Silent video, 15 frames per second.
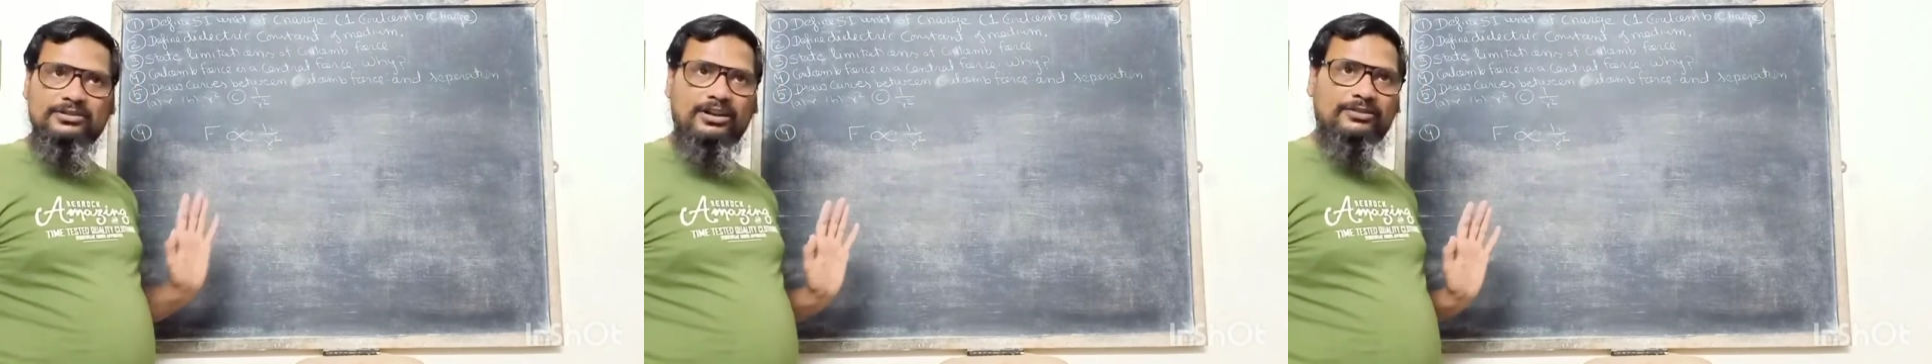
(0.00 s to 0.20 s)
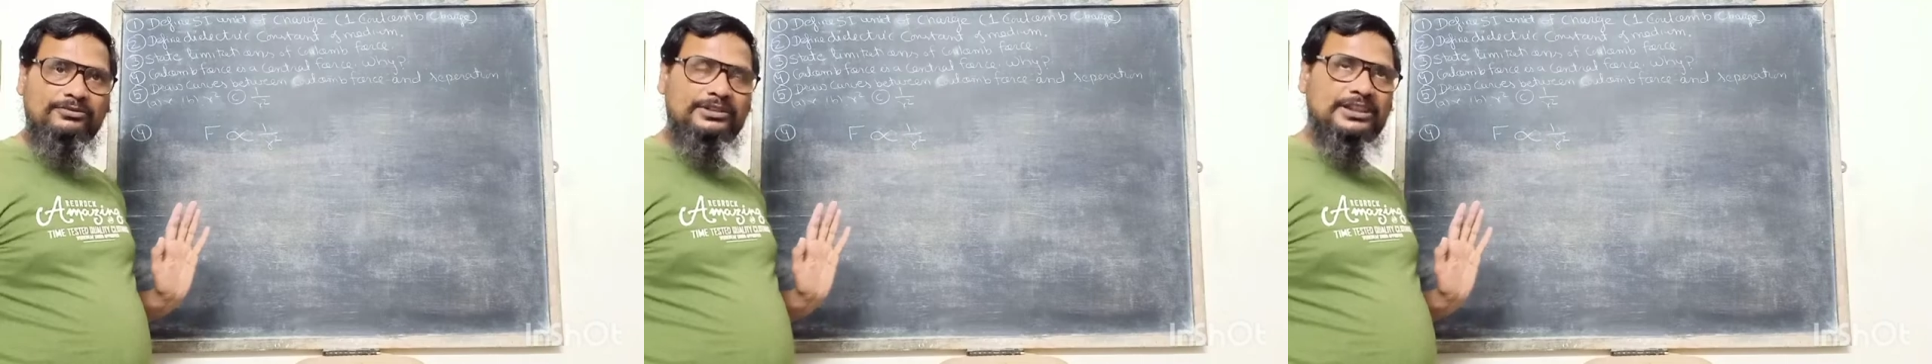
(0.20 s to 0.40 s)

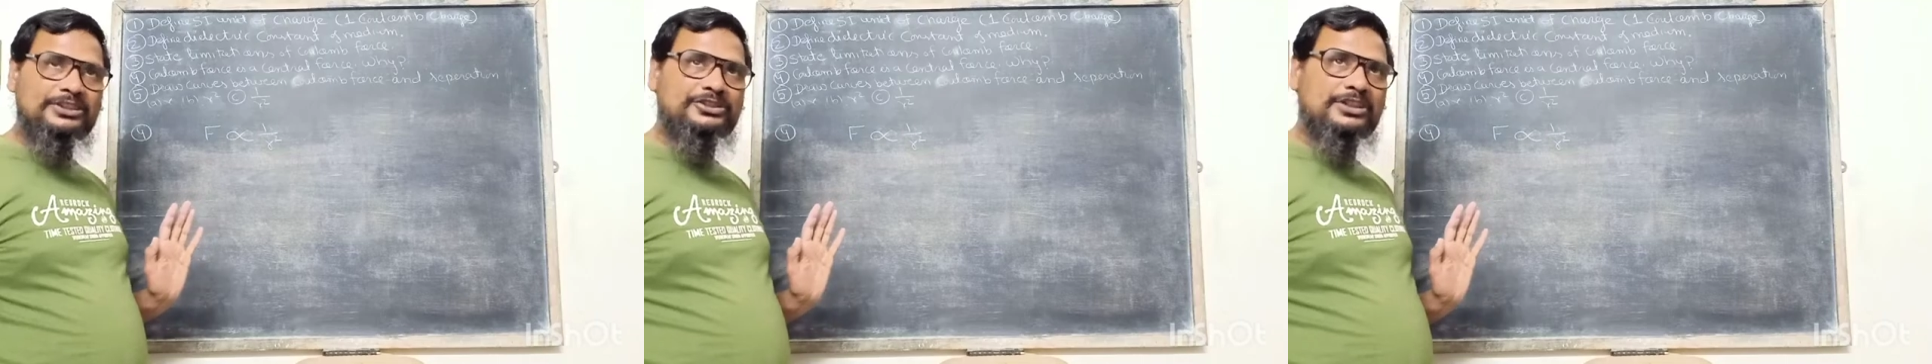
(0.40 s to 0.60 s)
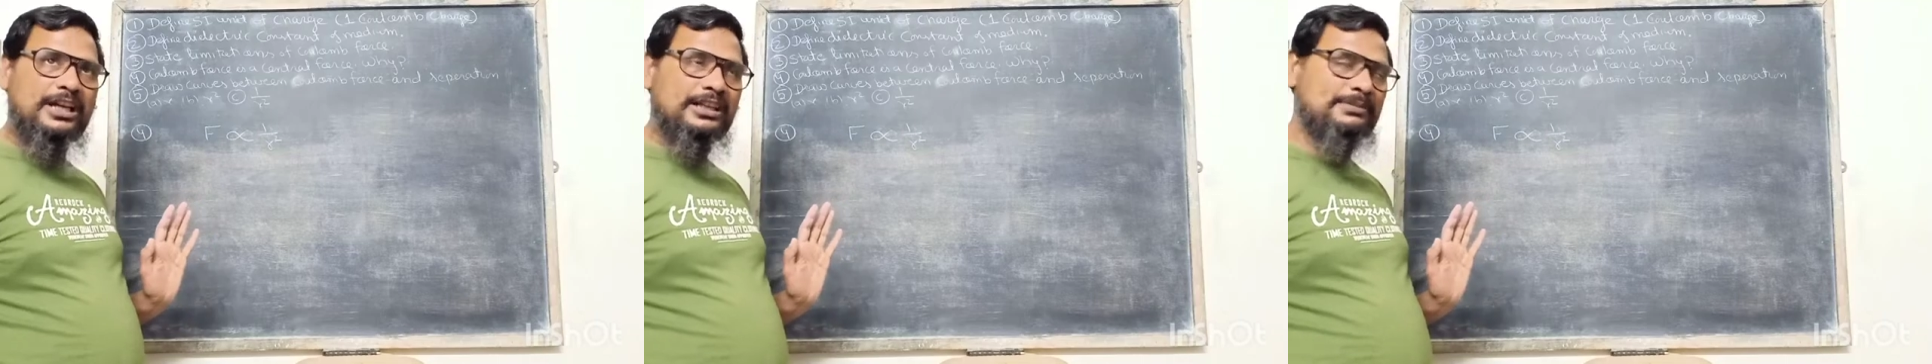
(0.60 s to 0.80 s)
of the
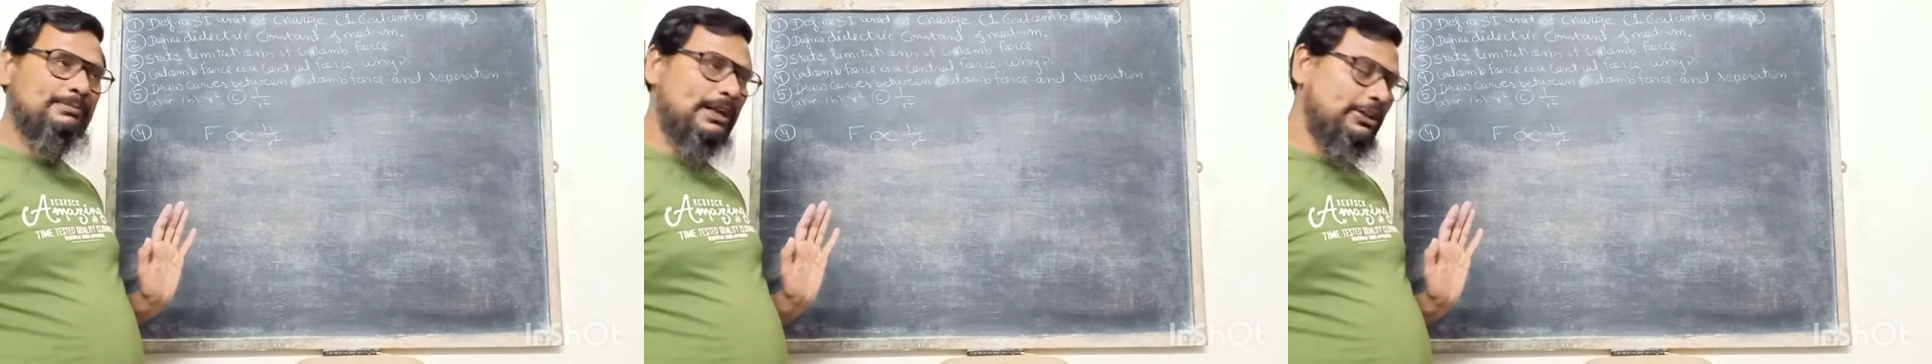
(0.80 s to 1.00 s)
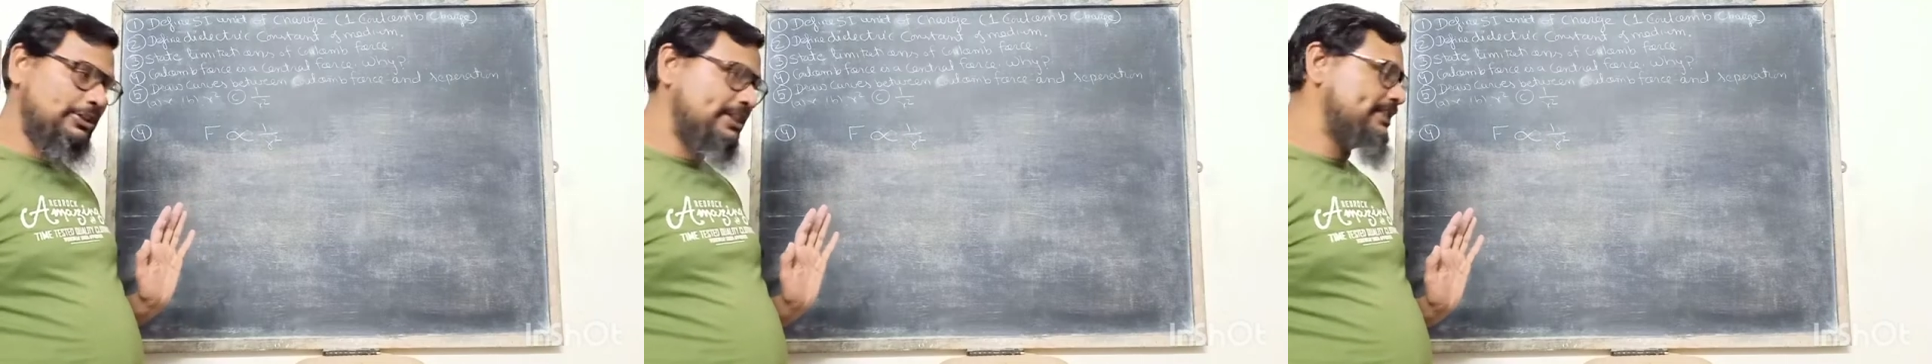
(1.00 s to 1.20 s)
charge
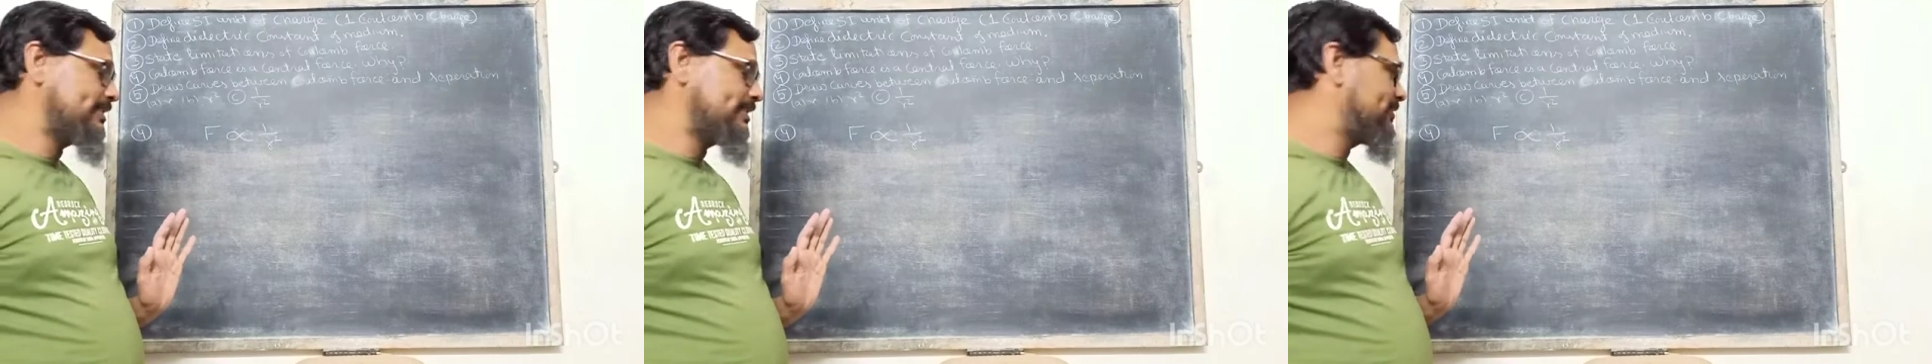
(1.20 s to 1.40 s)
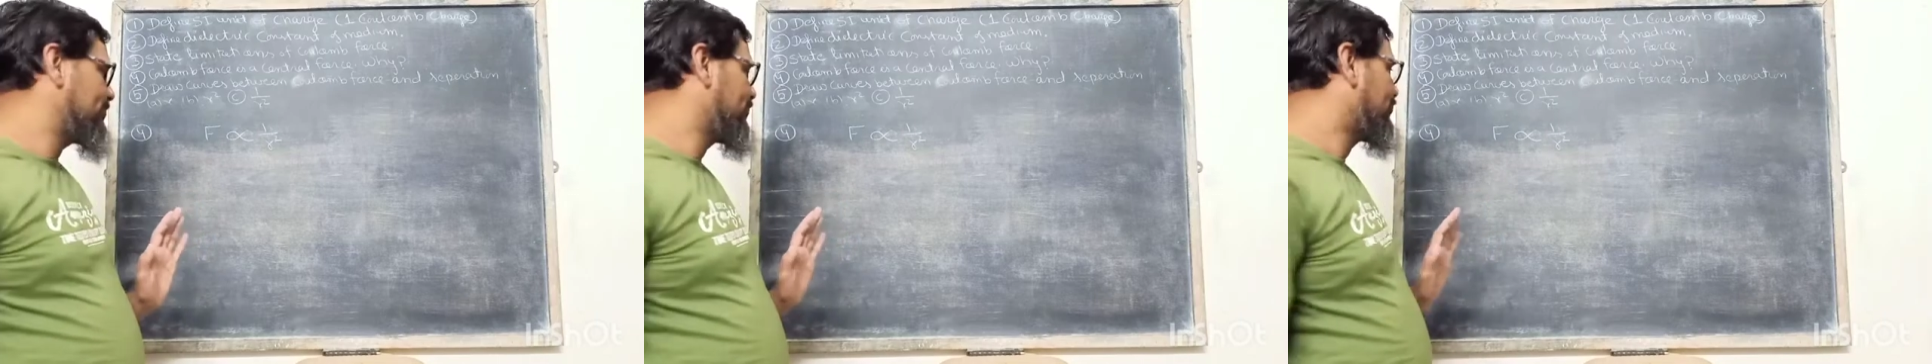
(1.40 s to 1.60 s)

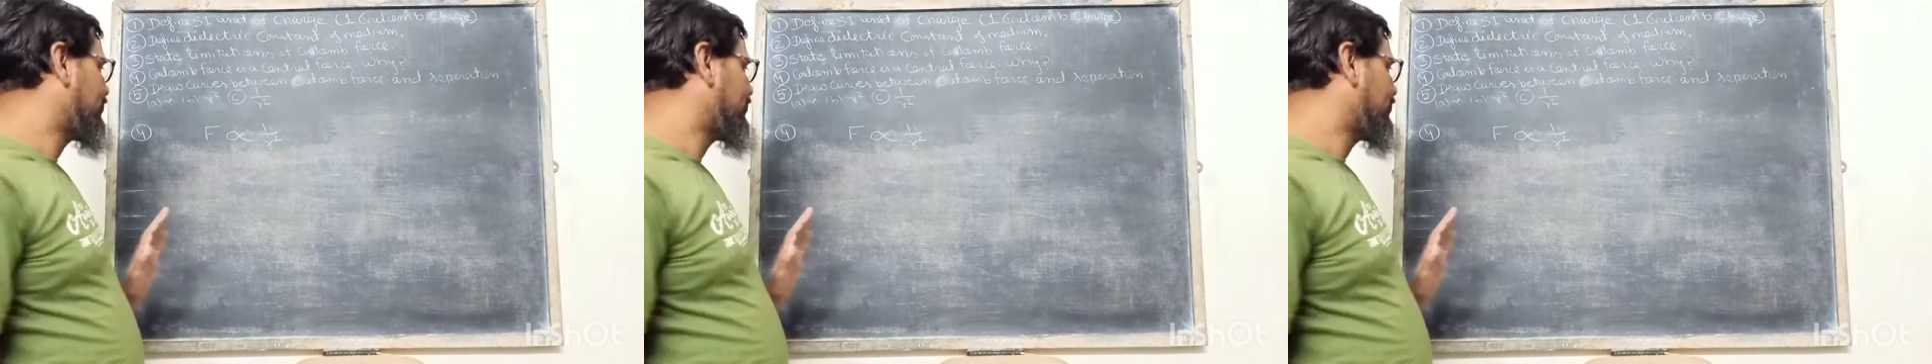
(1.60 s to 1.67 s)
bodies,